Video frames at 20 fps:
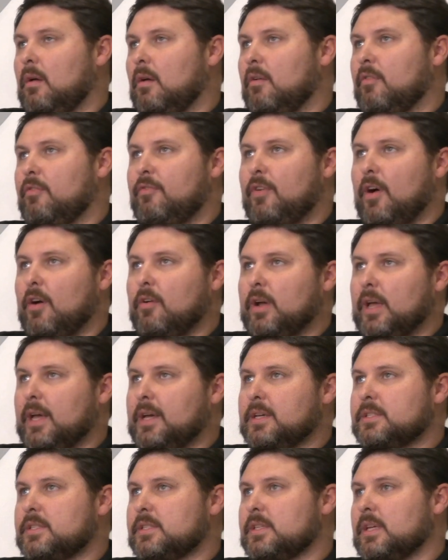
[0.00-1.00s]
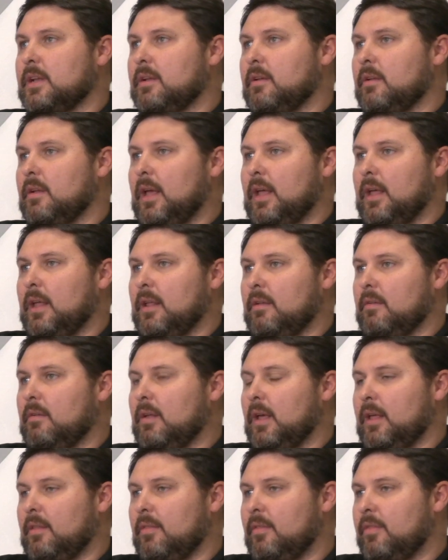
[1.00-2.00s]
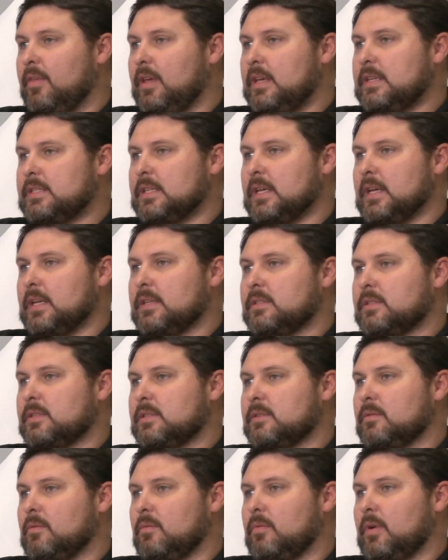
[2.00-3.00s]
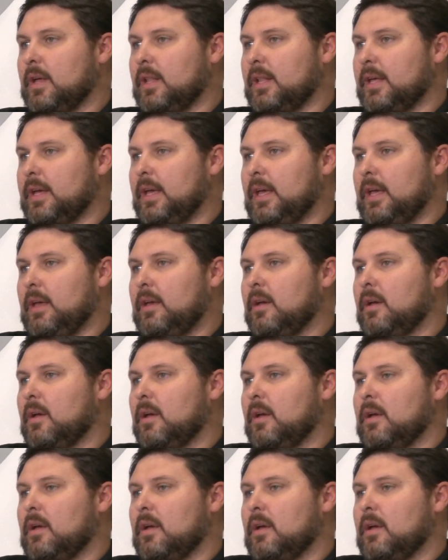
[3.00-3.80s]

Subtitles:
focus and thesis really